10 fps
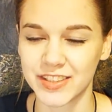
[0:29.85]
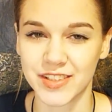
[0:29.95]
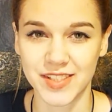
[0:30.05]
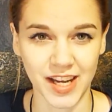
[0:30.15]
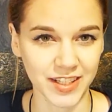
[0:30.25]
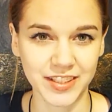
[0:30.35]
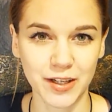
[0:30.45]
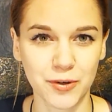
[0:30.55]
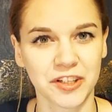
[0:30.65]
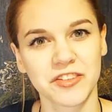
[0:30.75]
decided I
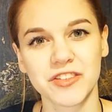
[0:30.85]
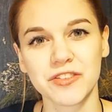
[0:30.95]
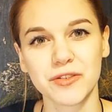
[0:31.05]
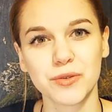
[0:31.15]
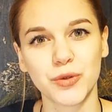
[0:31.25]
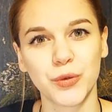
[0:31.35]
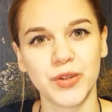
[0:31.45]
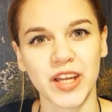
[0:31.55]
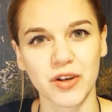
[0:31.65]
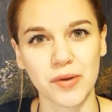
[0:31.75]
wanted to do
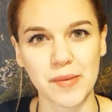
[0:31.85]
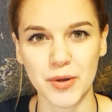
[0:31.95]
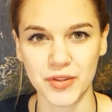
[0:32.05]
NaNoWriMo